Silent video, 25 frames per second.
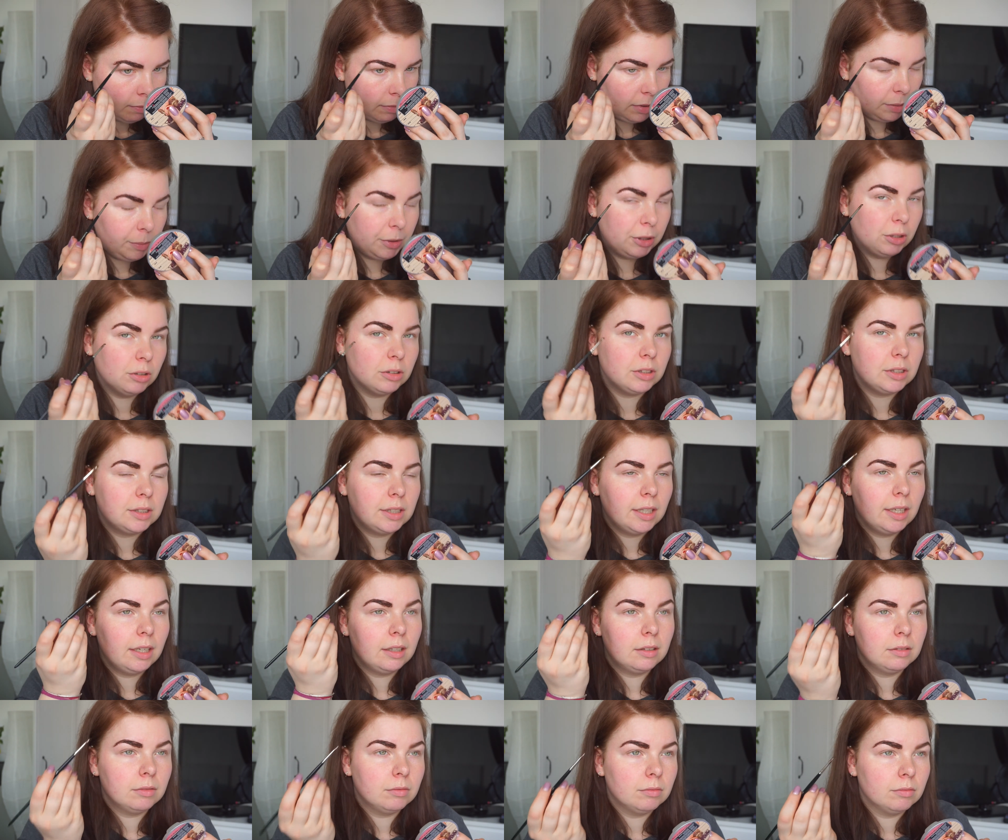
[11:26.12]
Maybe not
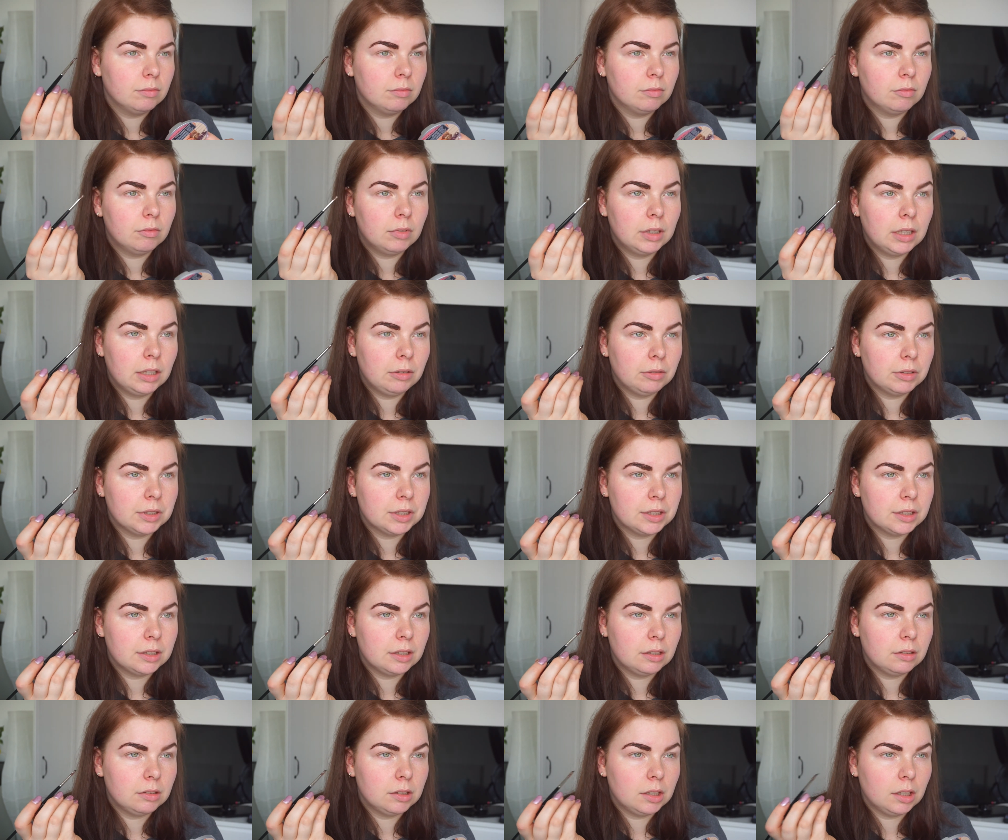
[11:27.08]
10 when I was
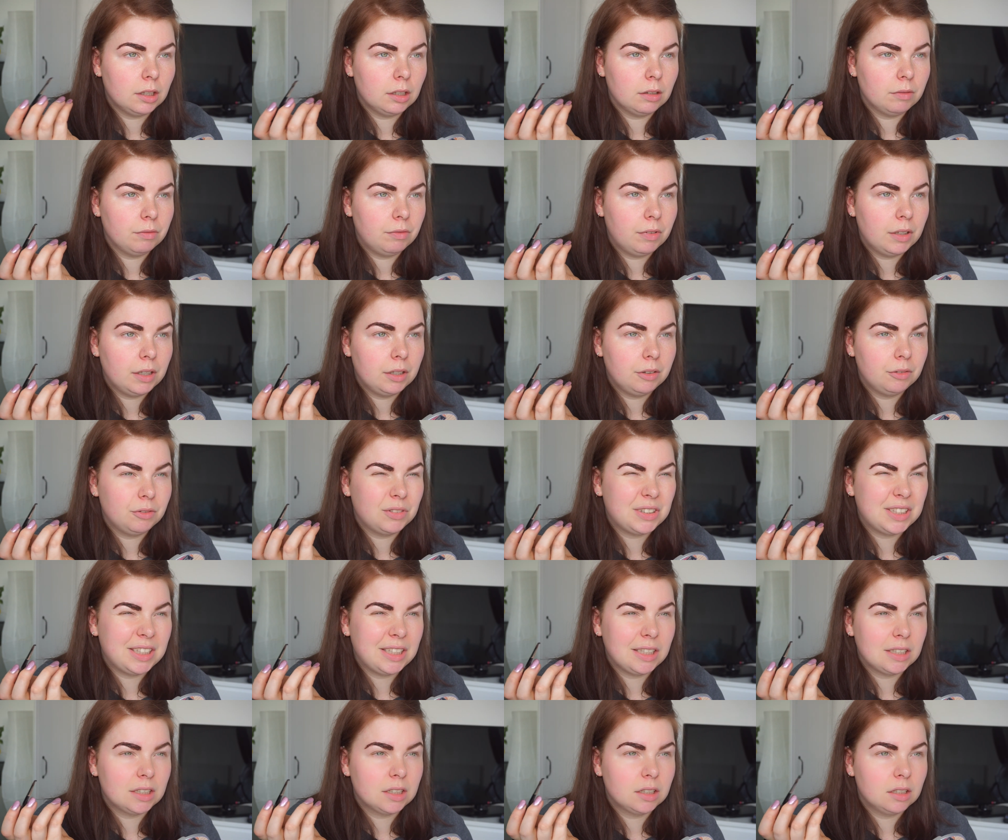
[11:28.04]
starting, 5,
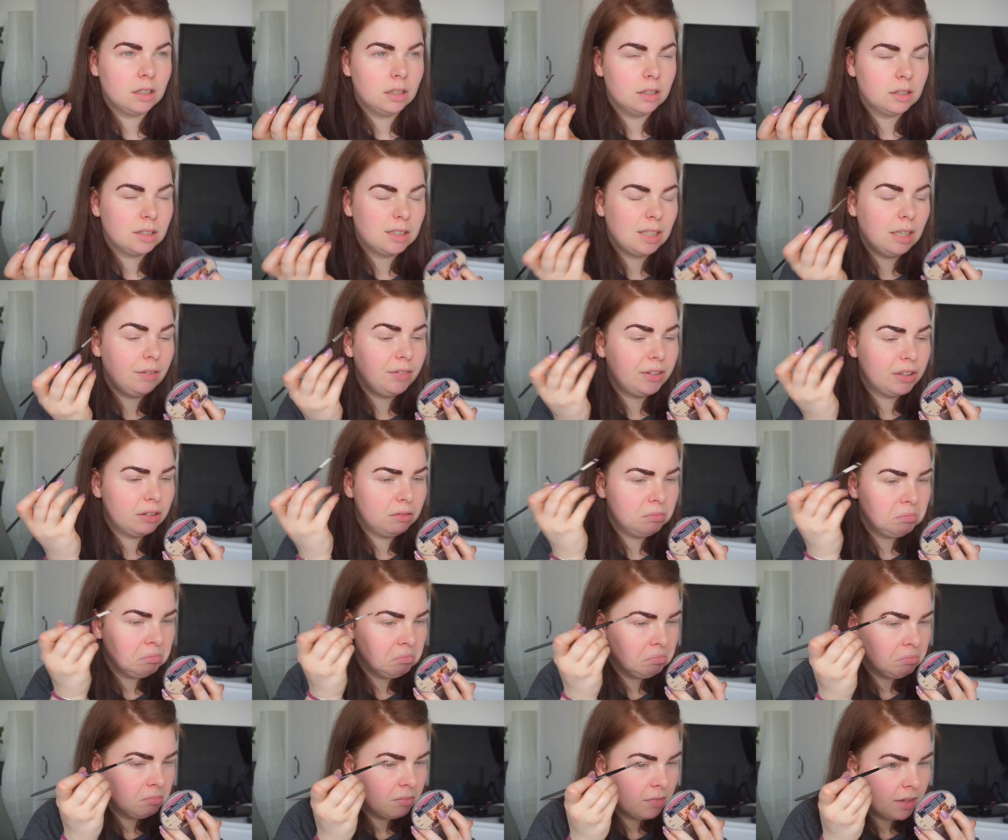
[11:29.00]
6, 7
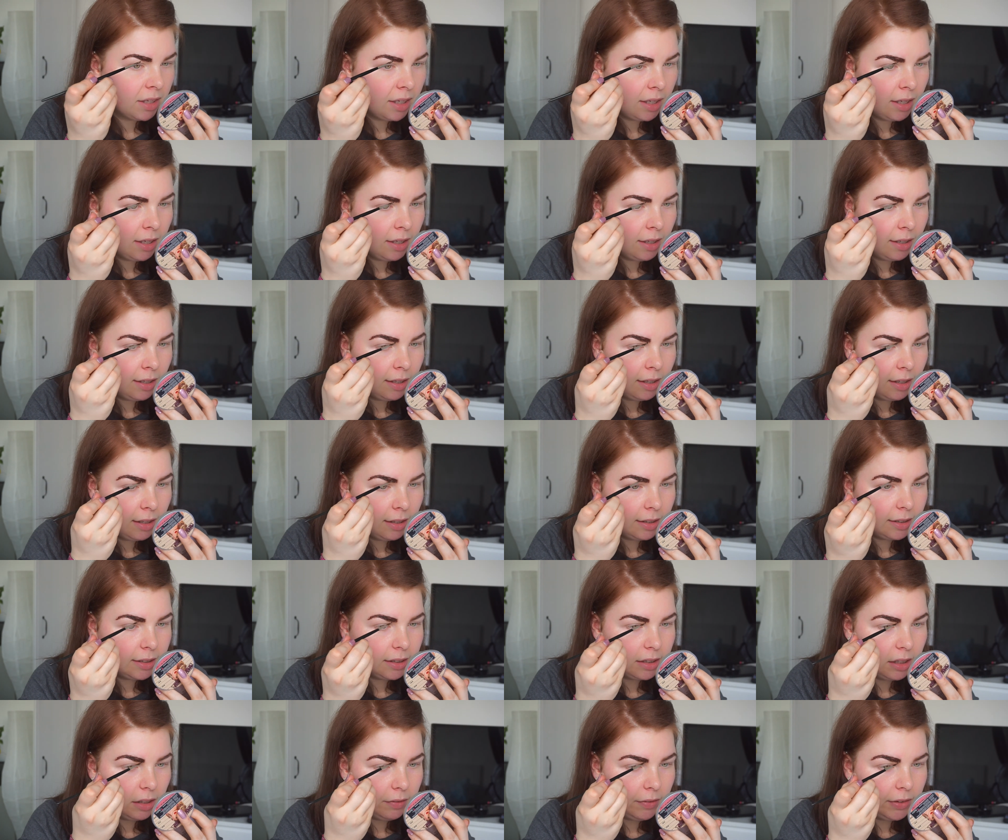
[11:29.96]

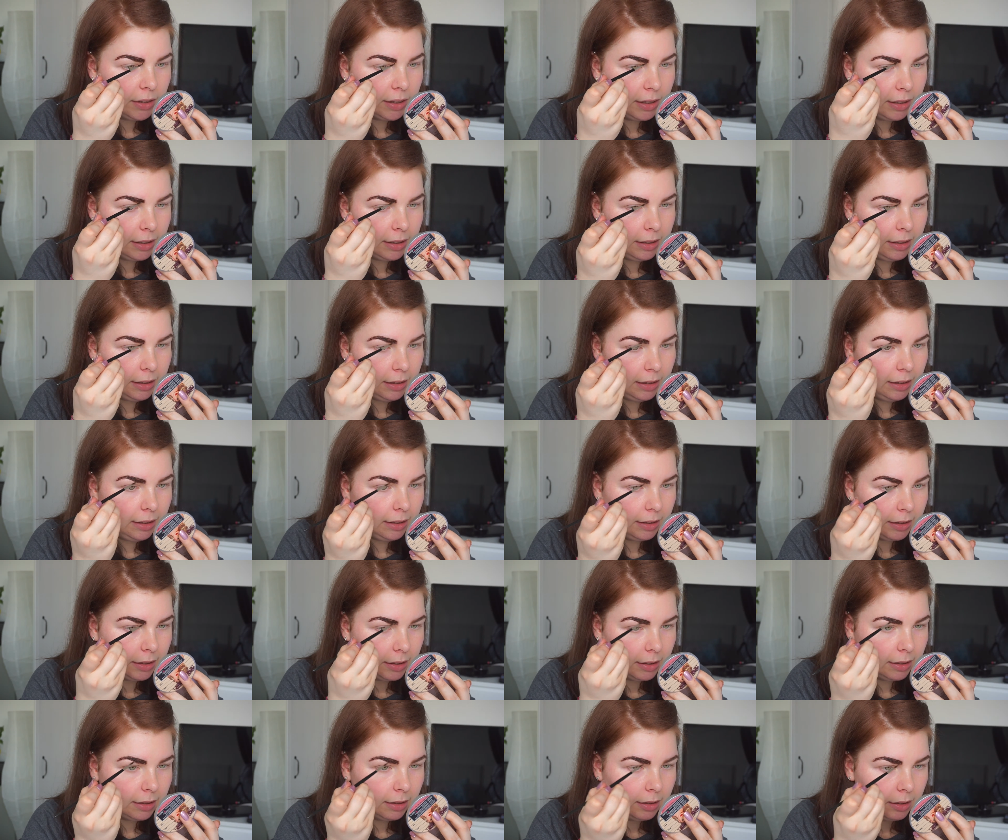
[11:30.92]
at
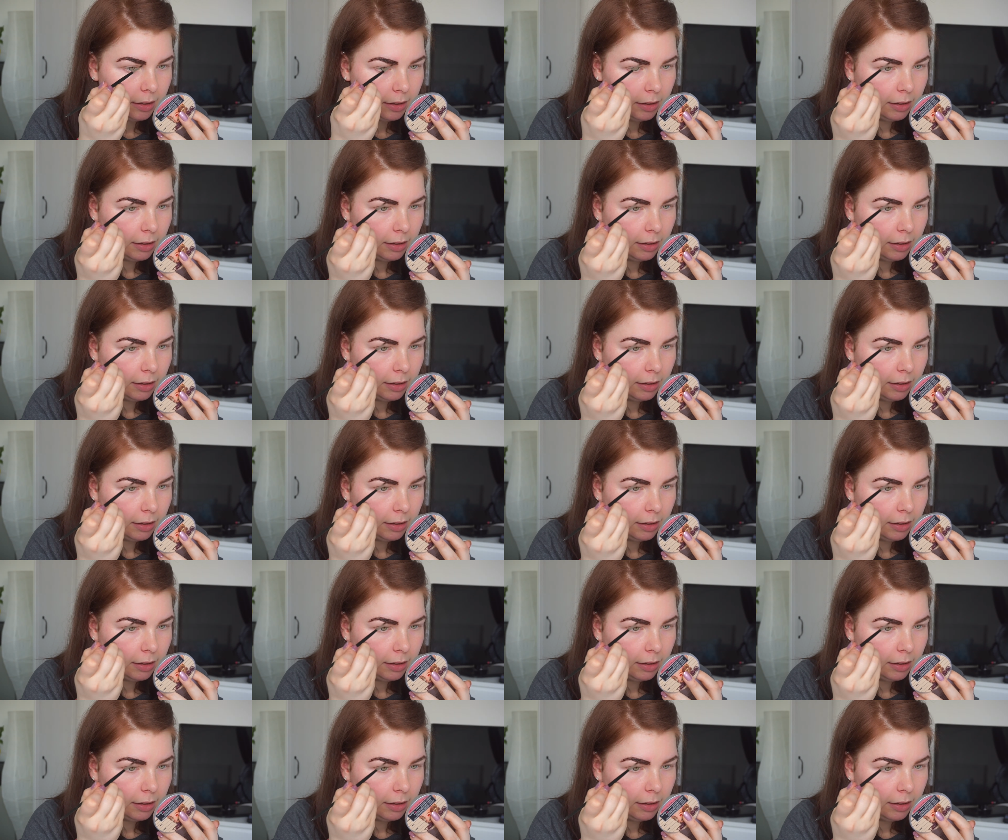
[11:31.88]
least.